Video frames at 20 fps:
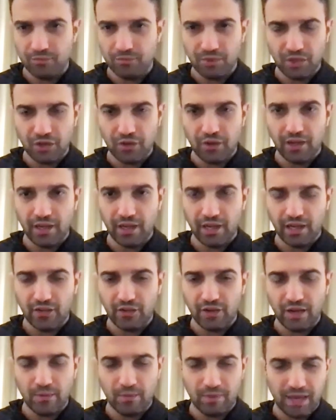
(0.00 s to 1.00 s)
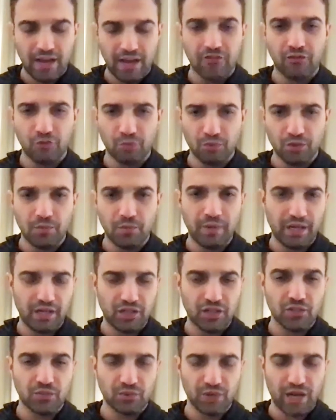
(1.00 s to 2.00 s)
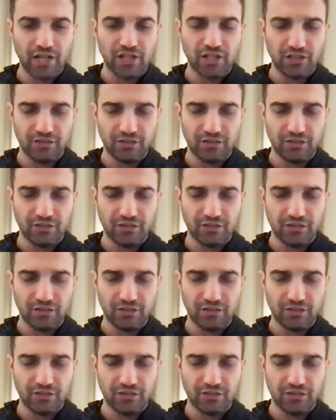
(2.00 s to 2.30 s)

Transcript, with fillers: you know a great platform and the pictures were actually